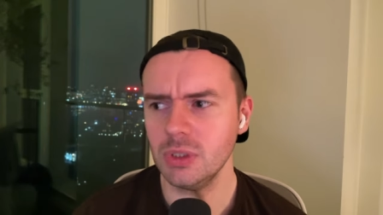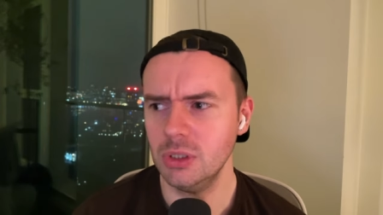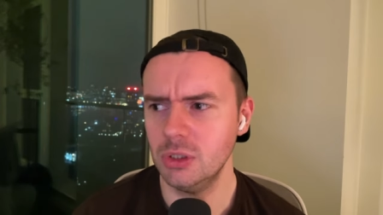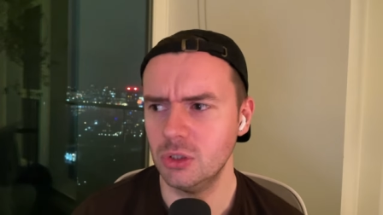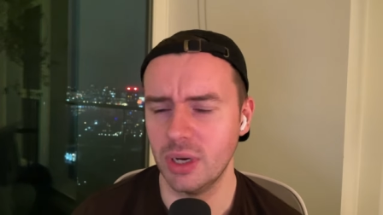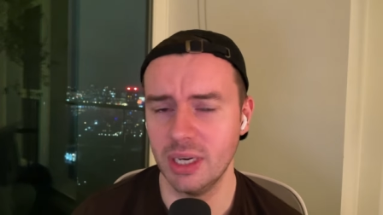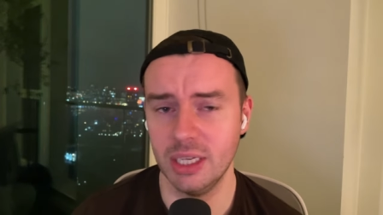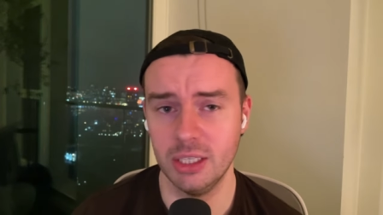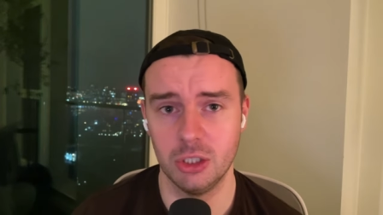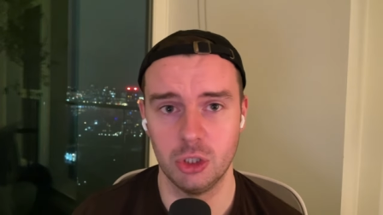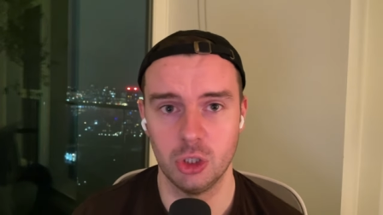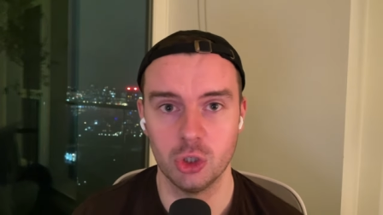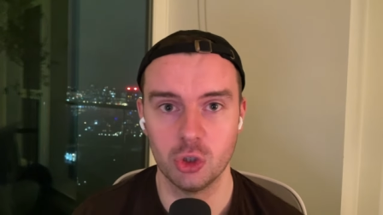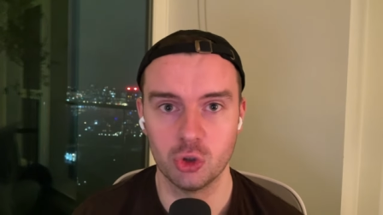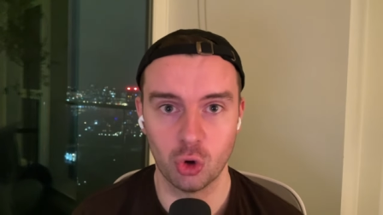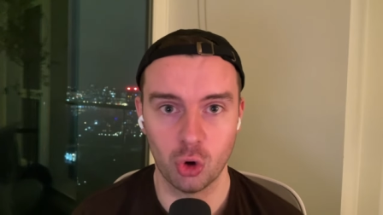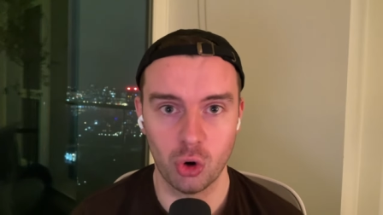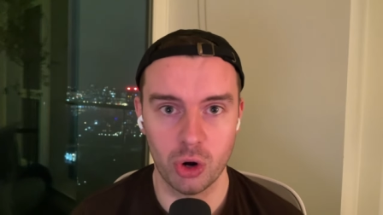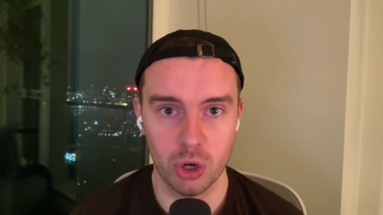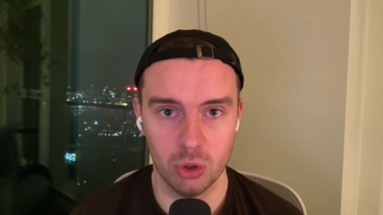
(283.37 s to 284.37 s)
So I need to just
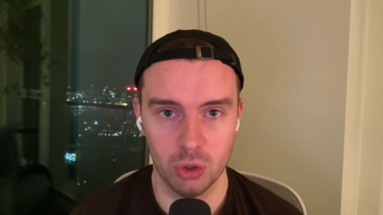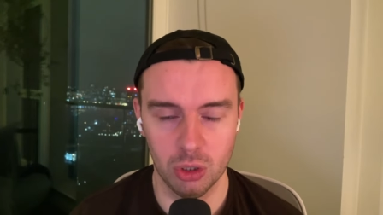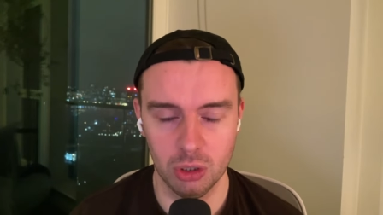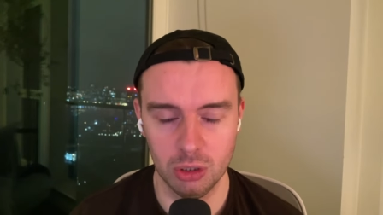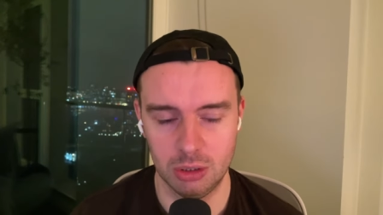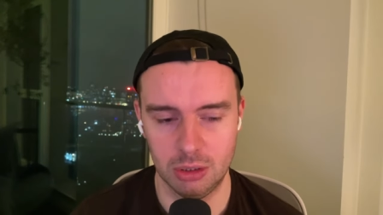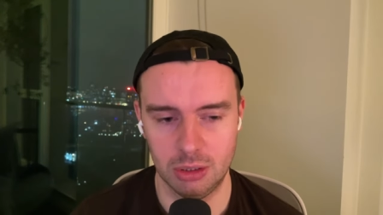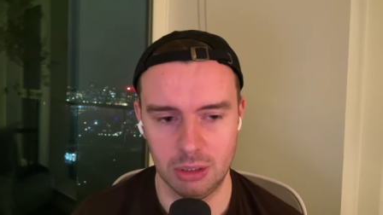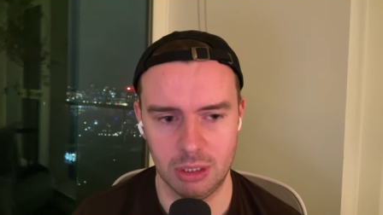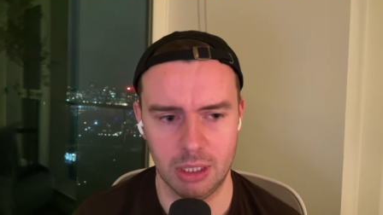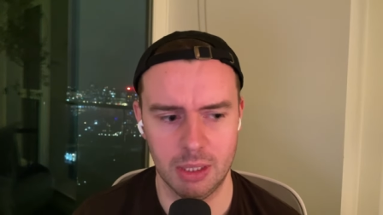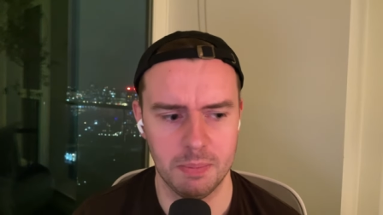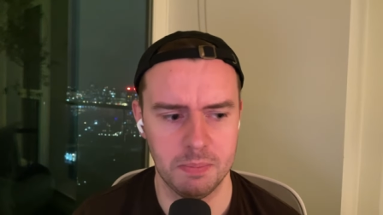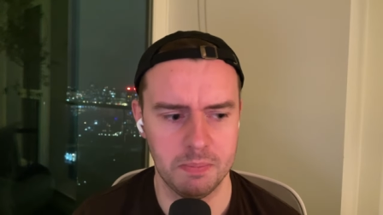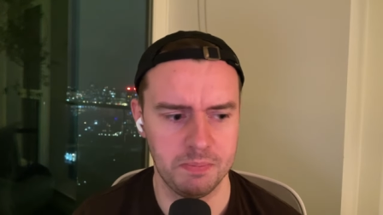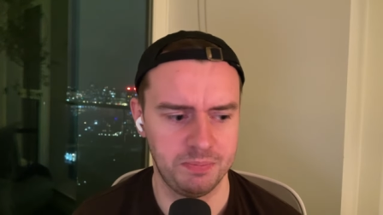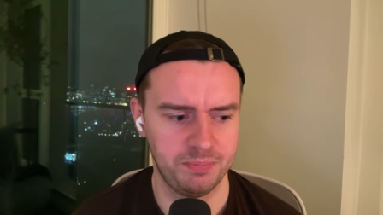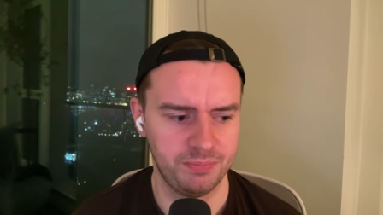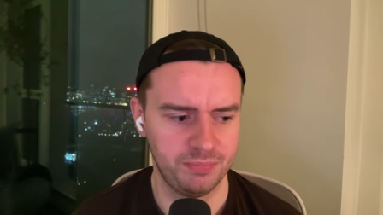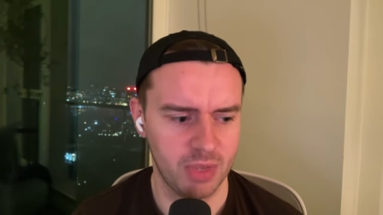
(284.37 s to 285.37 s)
draw it all
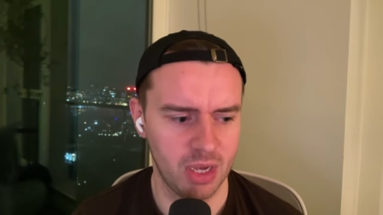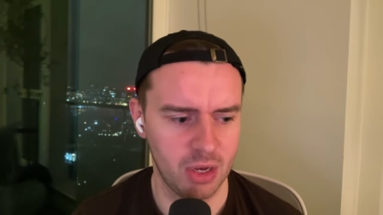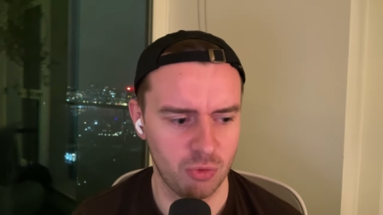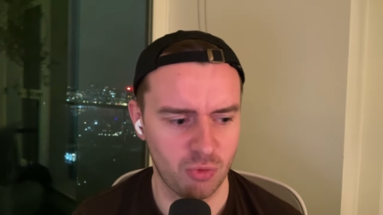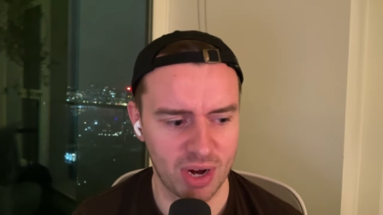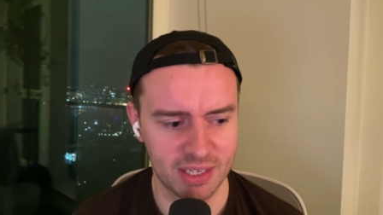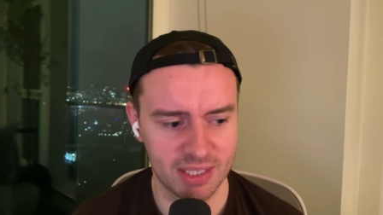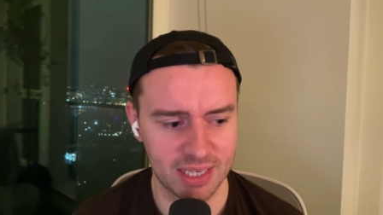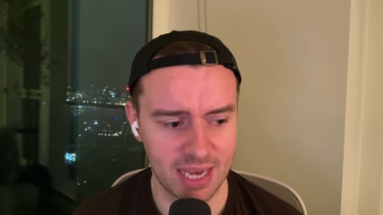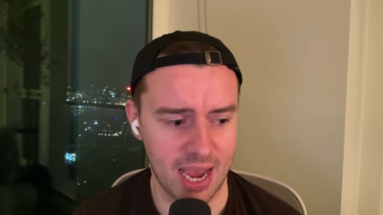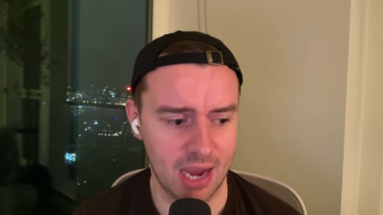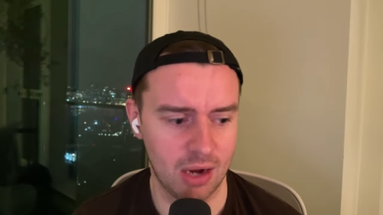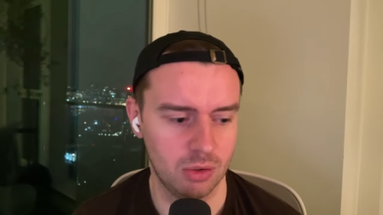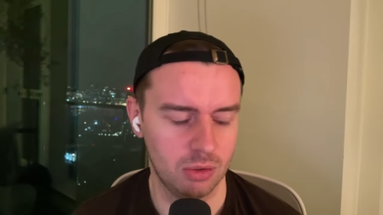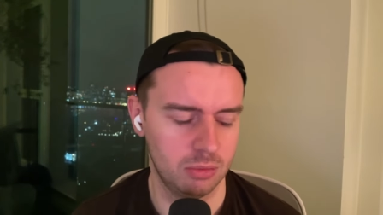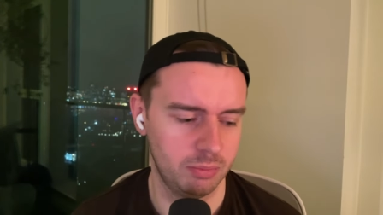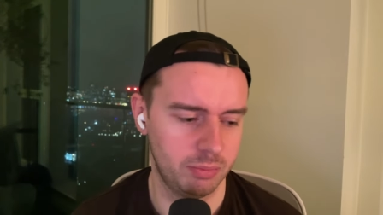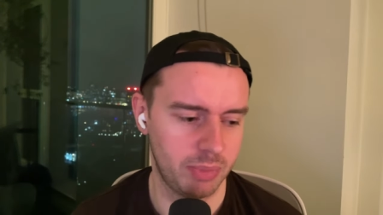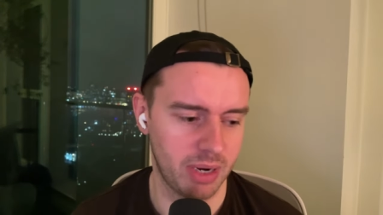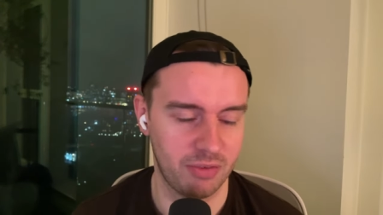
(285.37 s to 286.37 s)
um, and write it
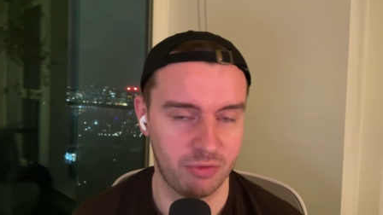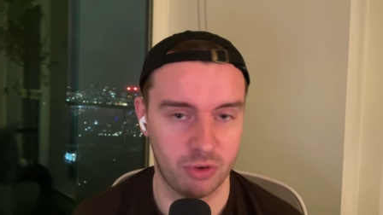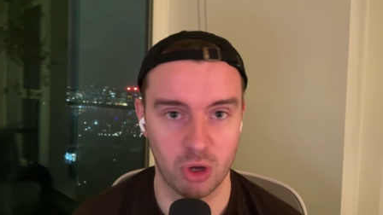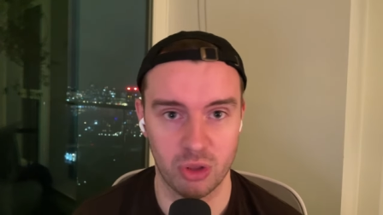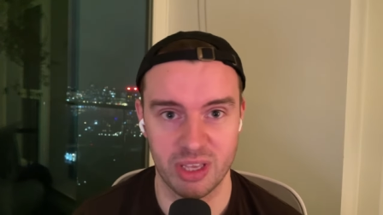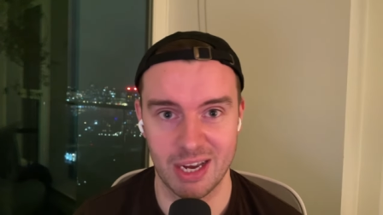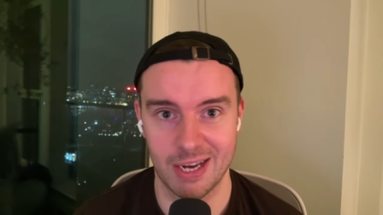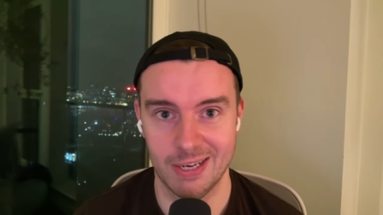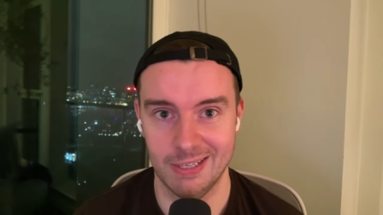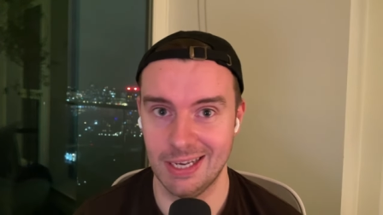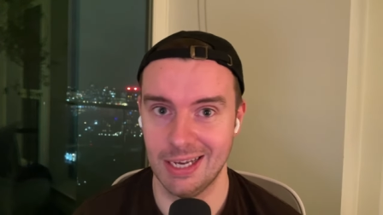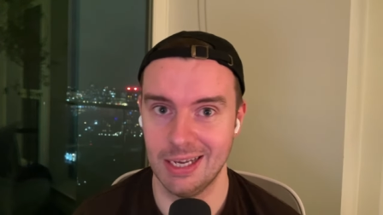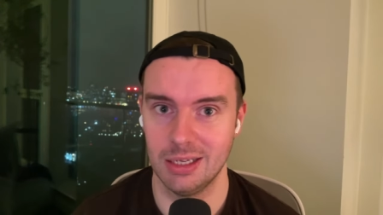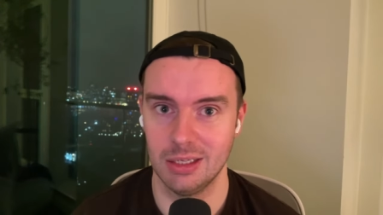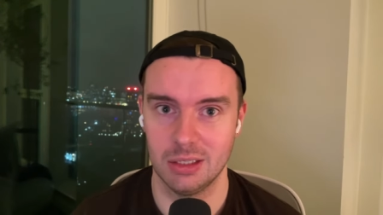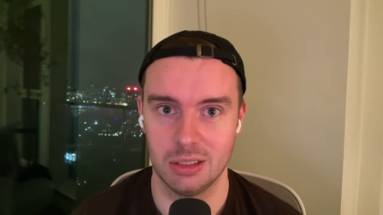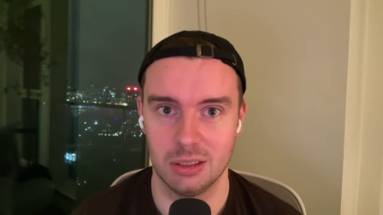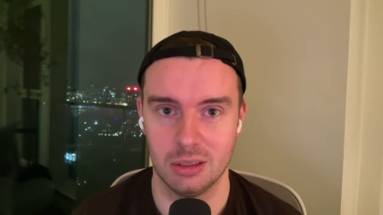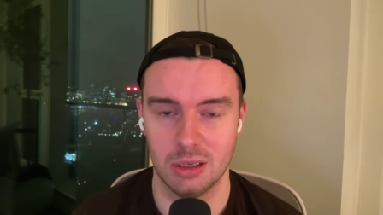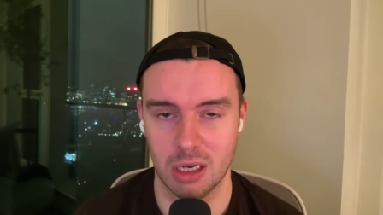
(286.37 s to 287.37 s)
out. But I've got the ideas
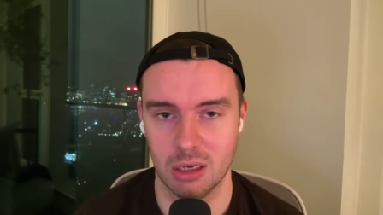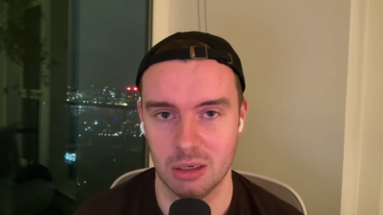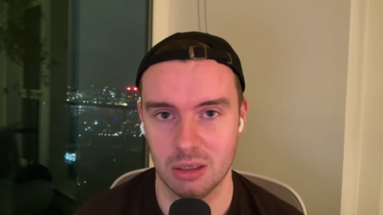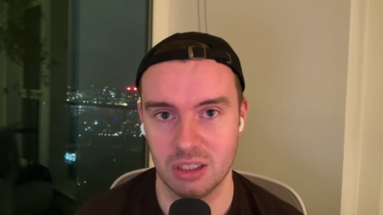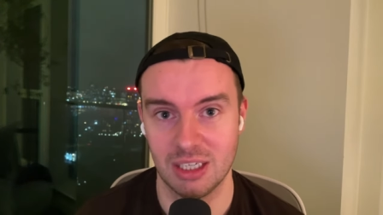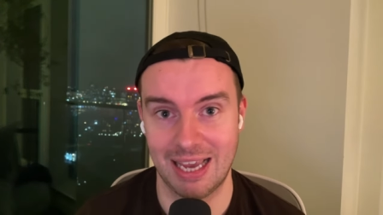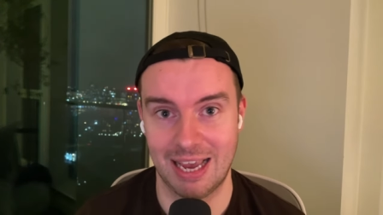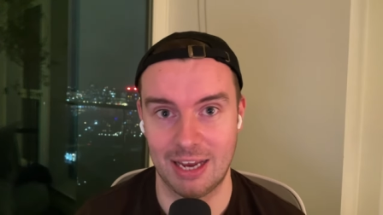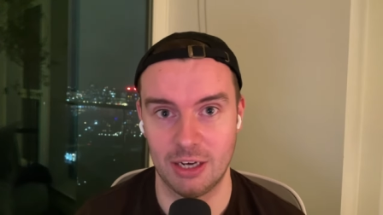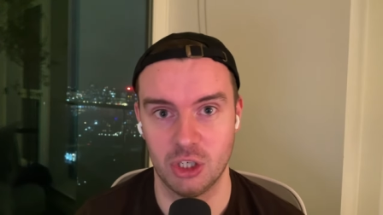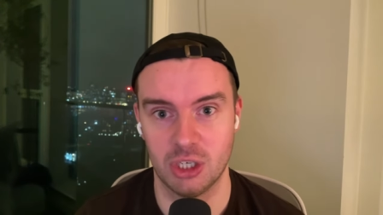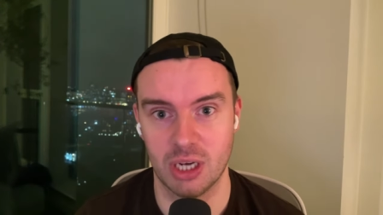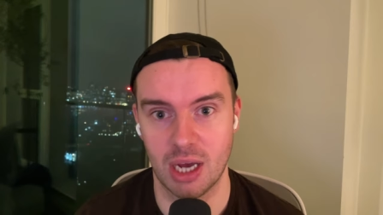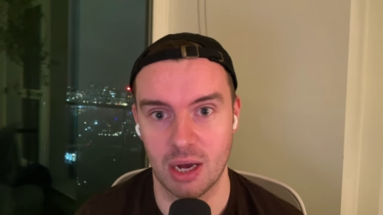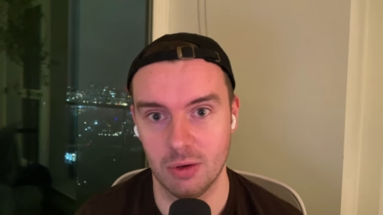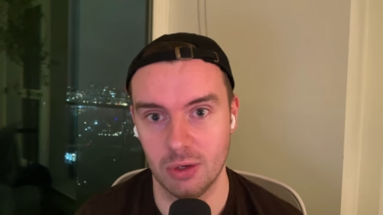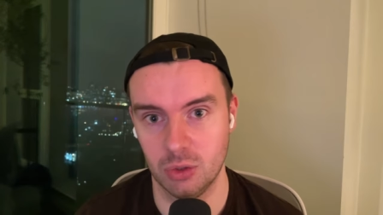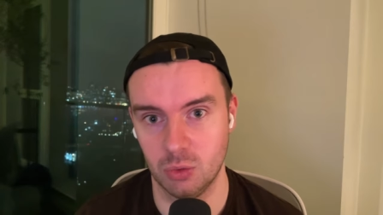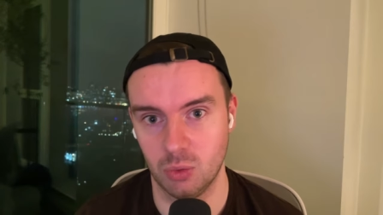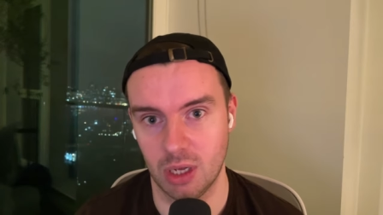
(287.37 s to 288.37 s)
uh, sketched
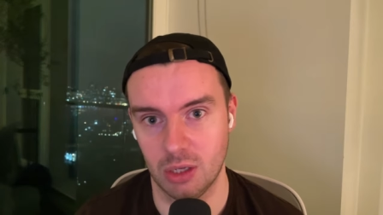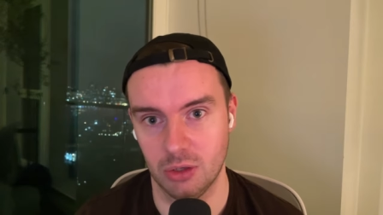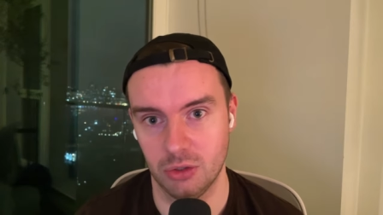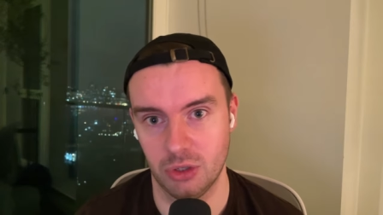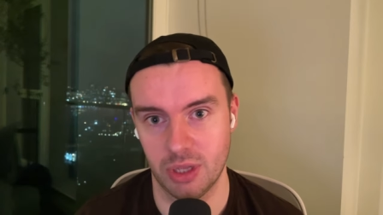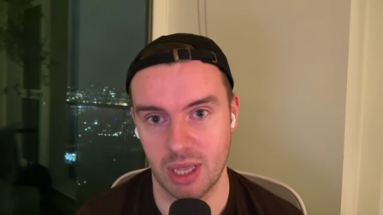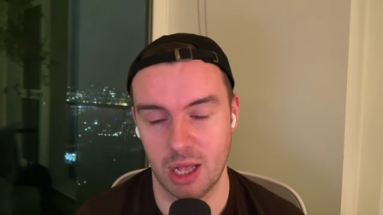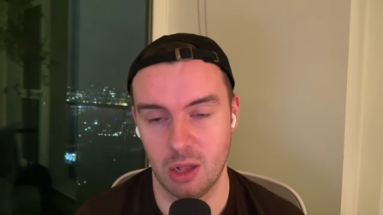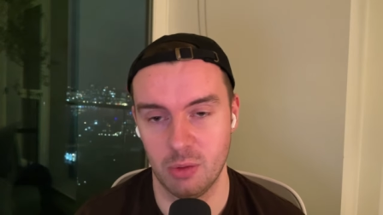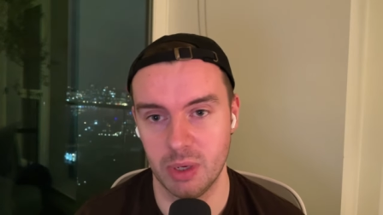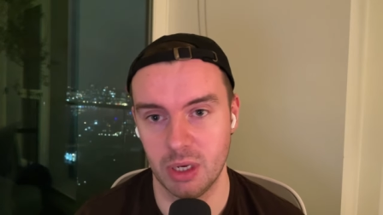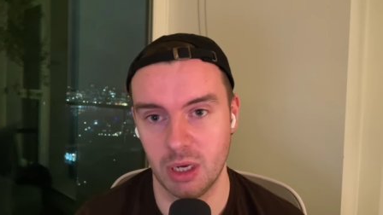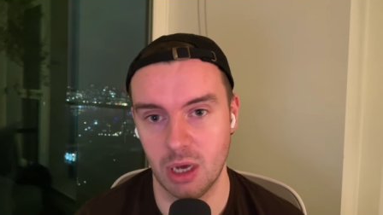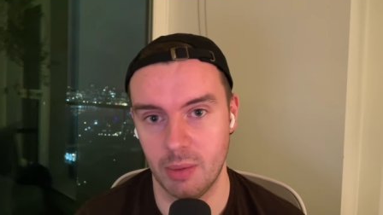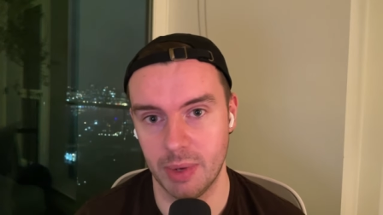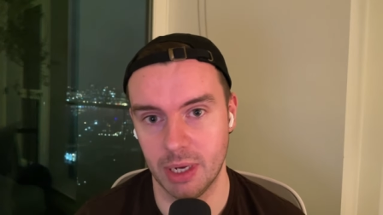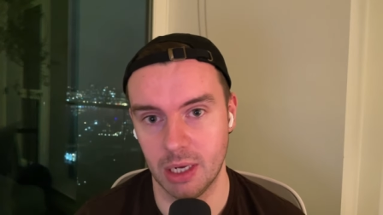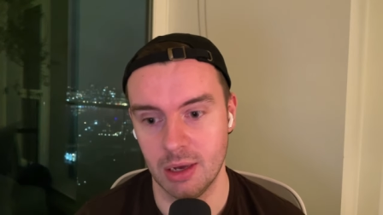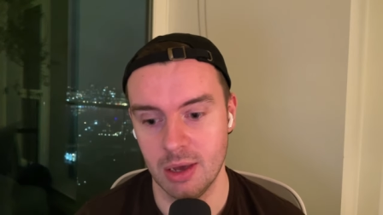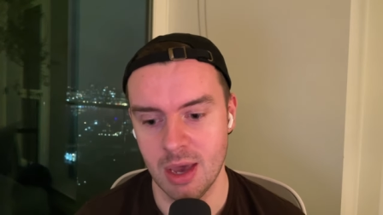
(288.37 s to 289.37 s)
out as well. So that'll be
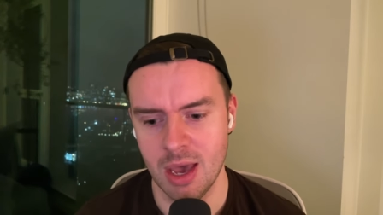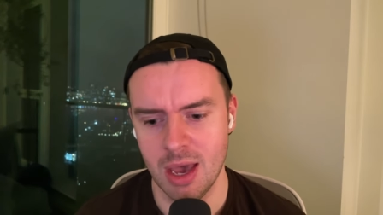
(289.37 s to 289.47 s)
coming.